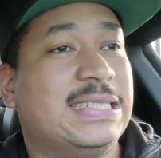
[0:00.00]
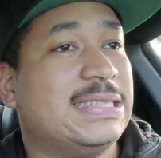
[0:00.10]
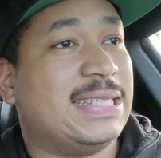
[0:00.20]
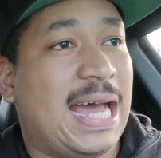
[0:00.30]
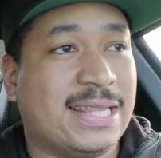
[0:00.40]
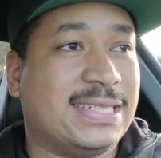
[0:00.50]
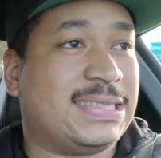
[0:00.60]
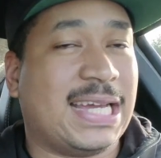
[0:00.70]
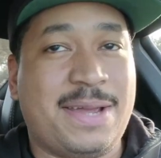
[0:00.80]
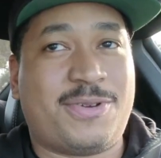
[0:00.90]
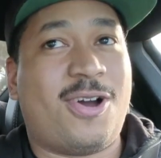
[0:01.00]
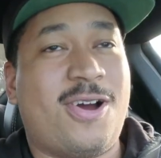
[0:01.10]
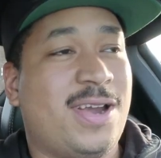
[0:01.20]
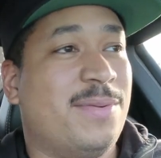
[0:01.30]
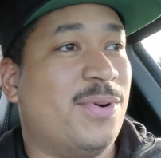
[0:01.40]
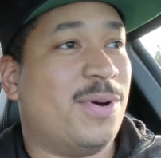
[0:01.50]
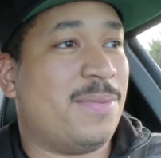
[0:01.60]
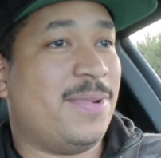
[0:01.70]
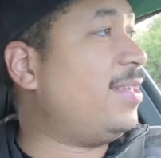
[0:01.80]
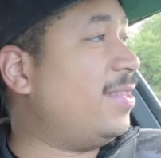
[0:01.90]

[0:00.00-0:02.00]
this is not the same car anymore.